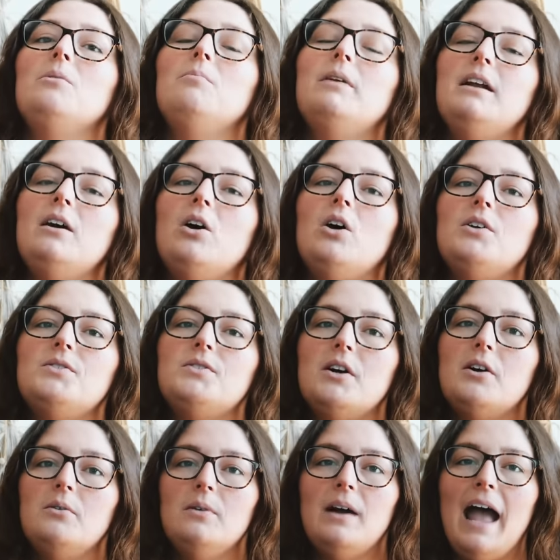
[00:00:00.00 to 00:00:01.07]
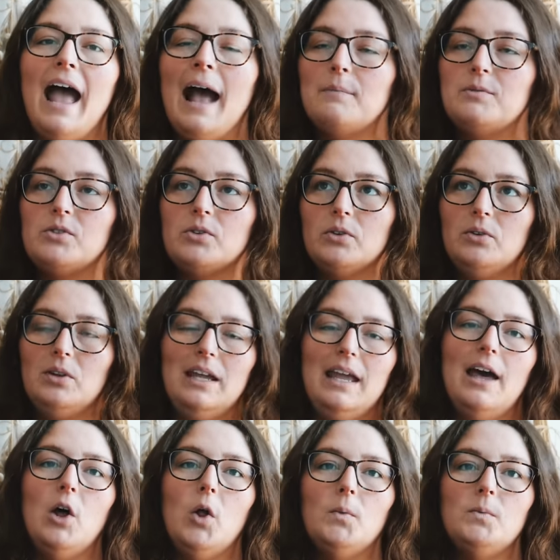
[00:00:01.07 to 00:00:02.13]
but it also absolutely
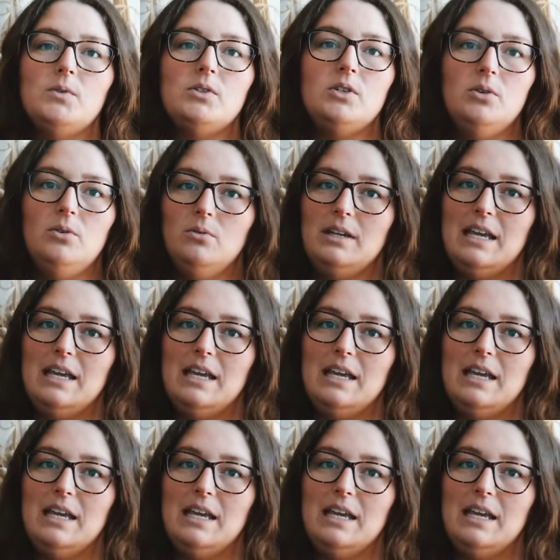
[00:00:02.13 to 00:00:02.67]
helps to